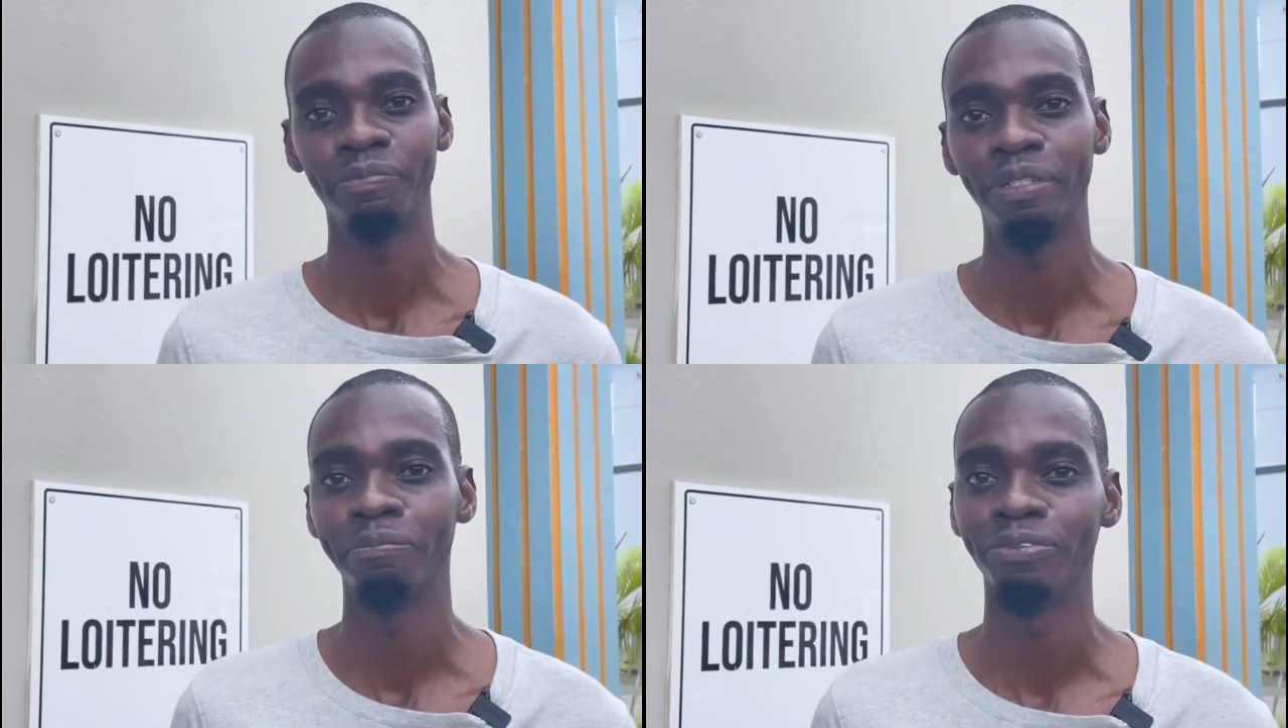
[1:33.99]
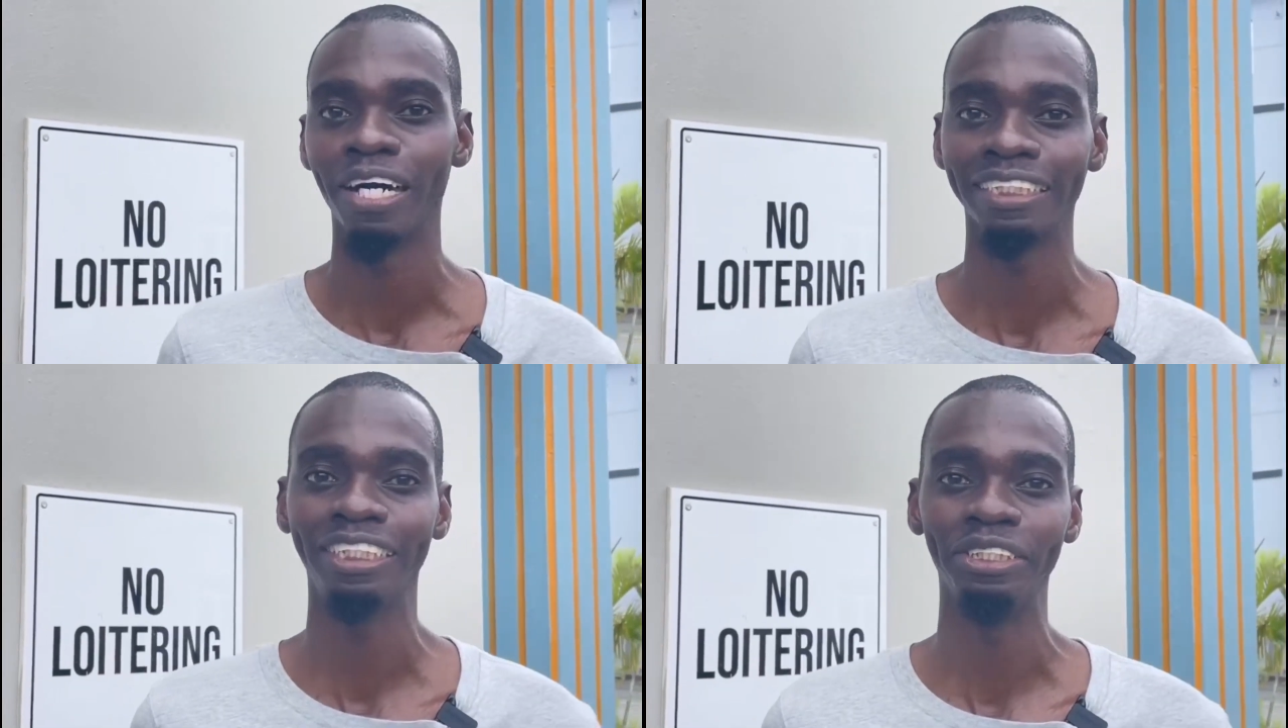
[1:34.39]
been
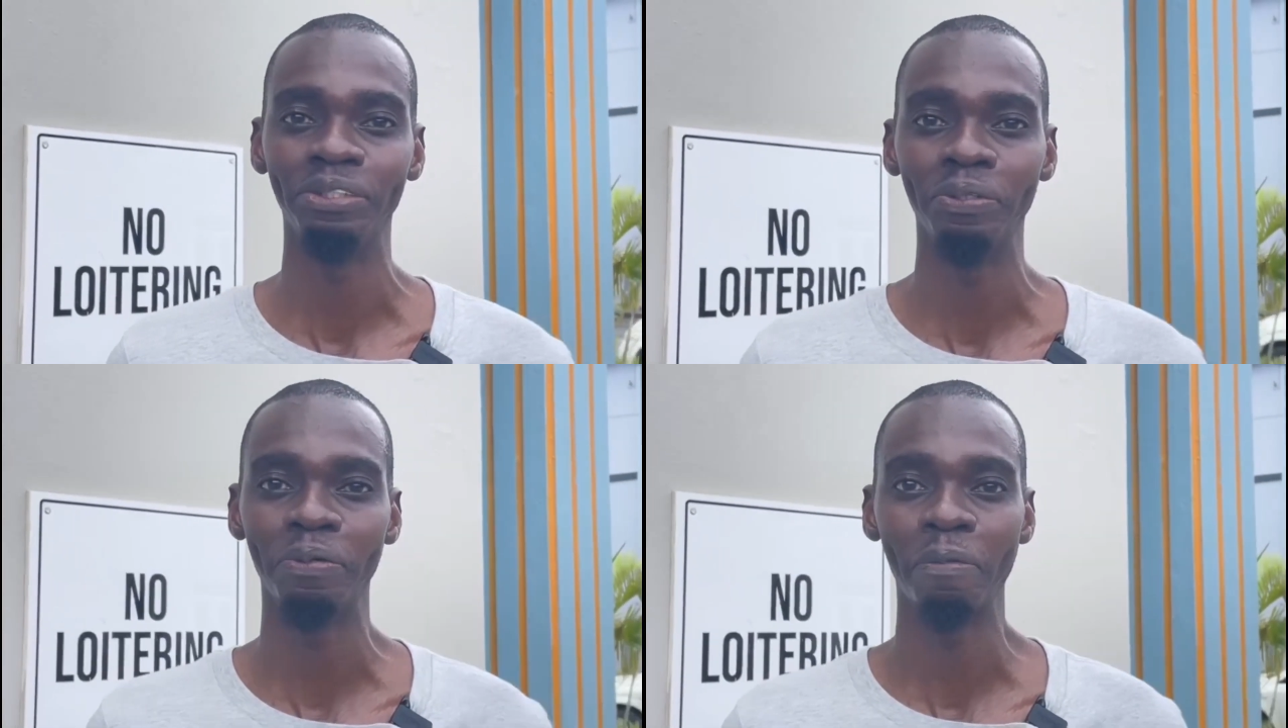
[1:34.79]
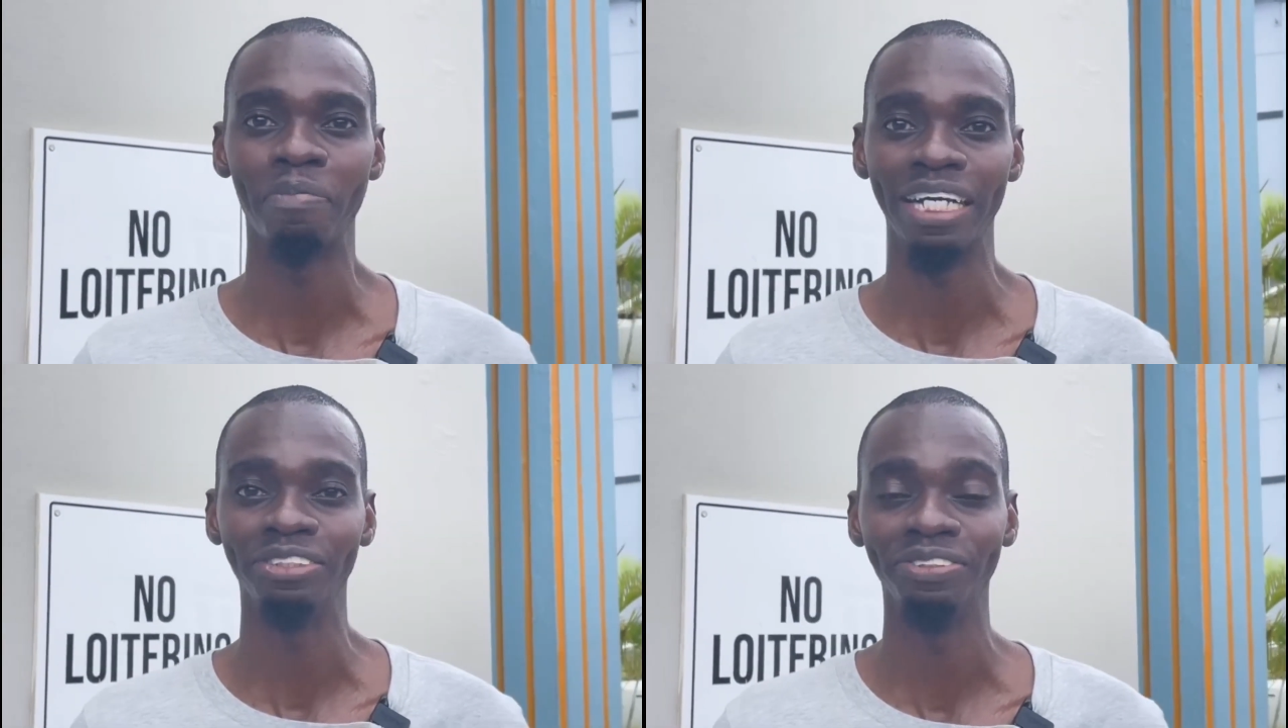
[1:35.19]
brought to you
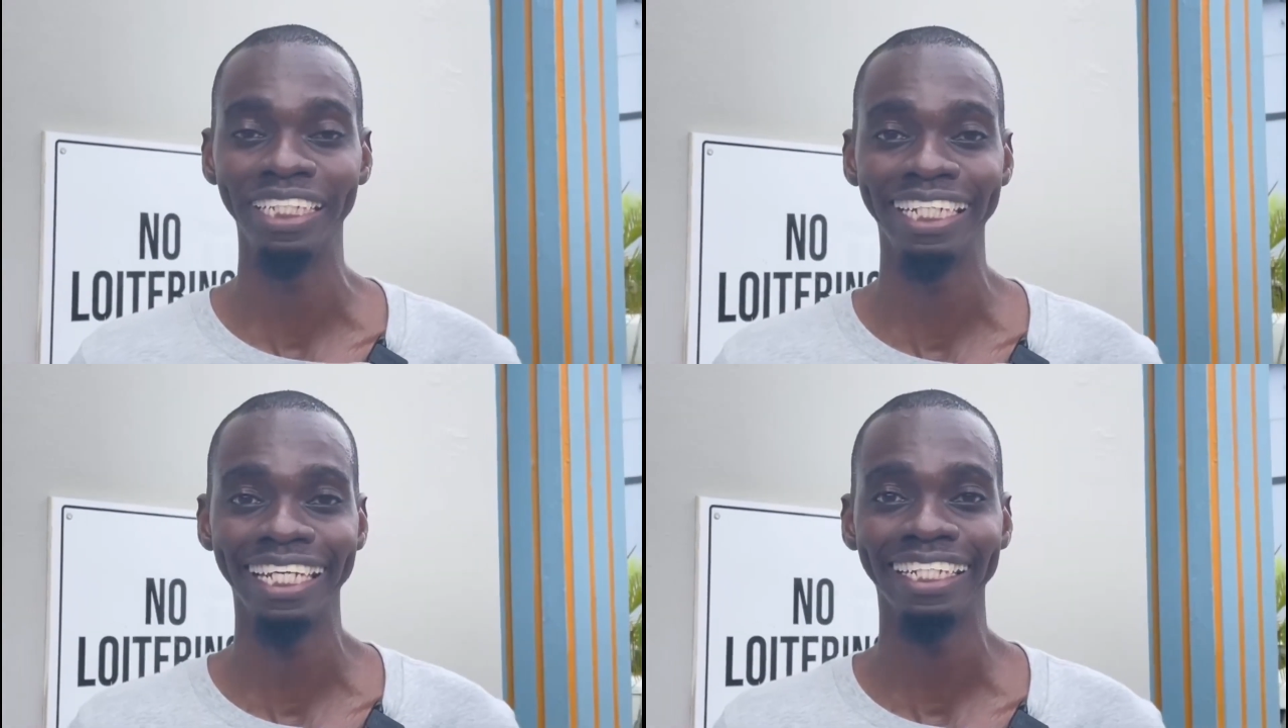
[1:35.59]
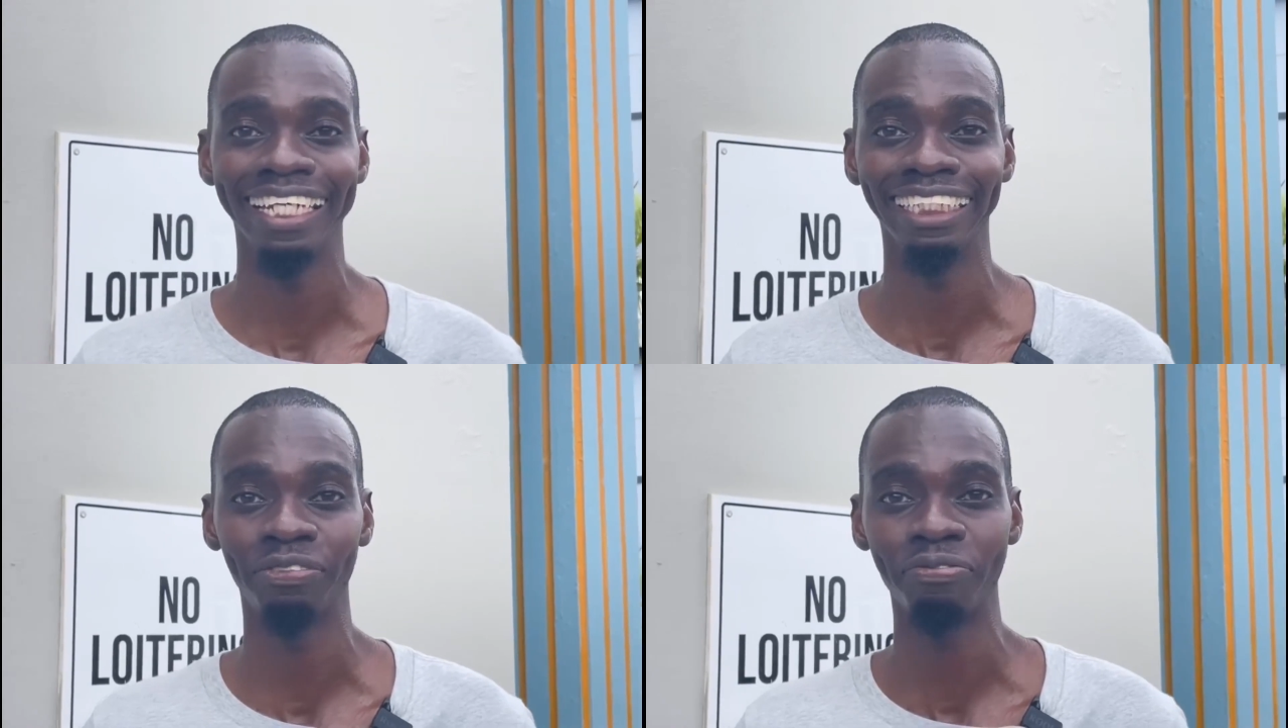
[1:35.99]
by Reading
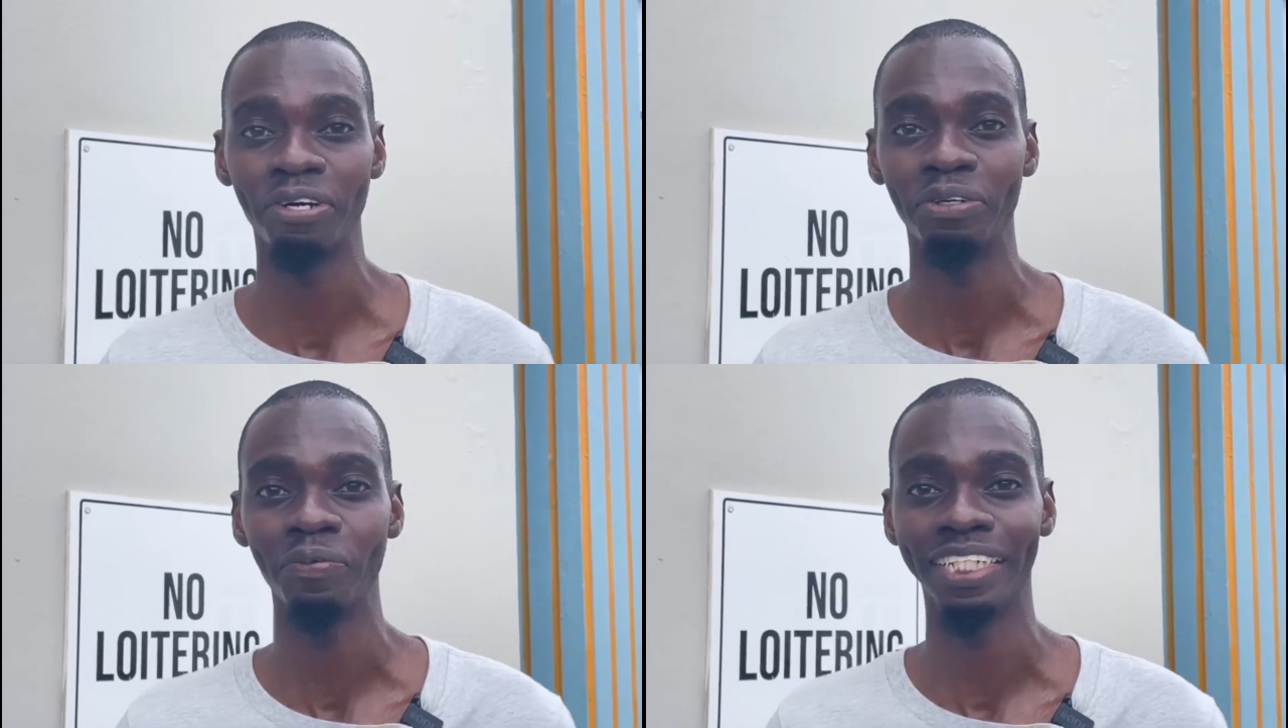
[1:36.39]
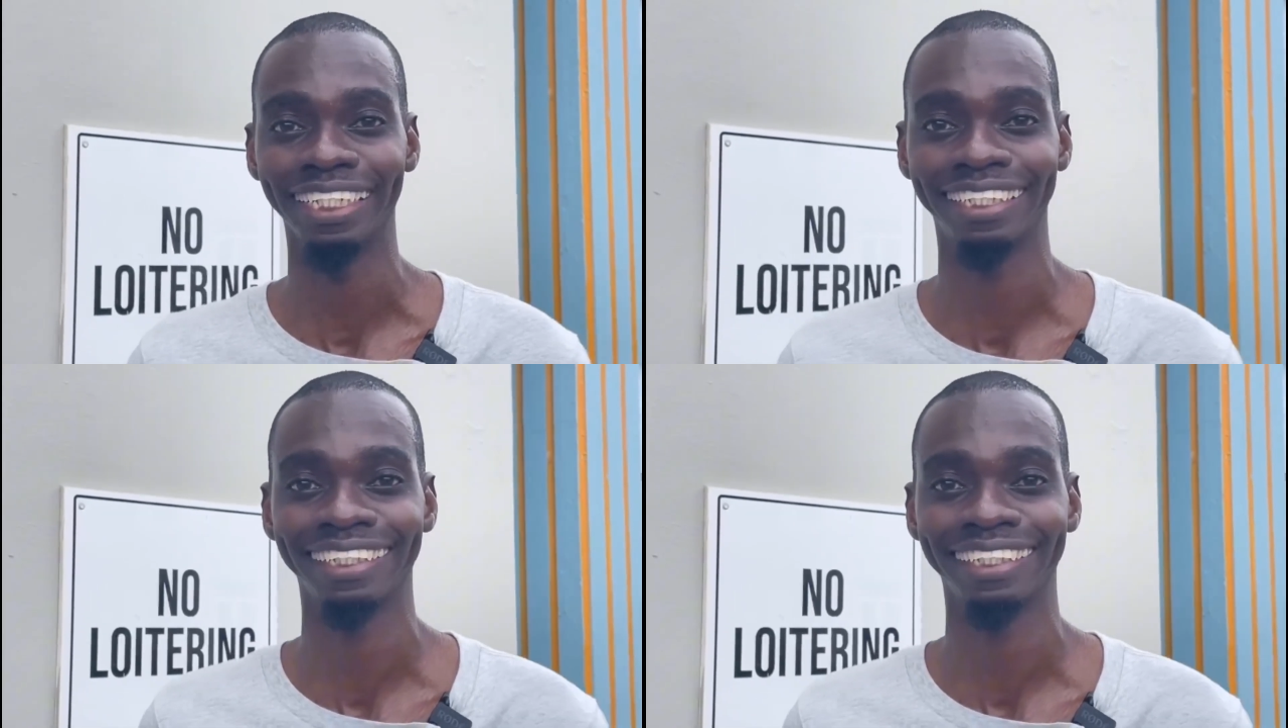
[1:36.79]
is Fun Week.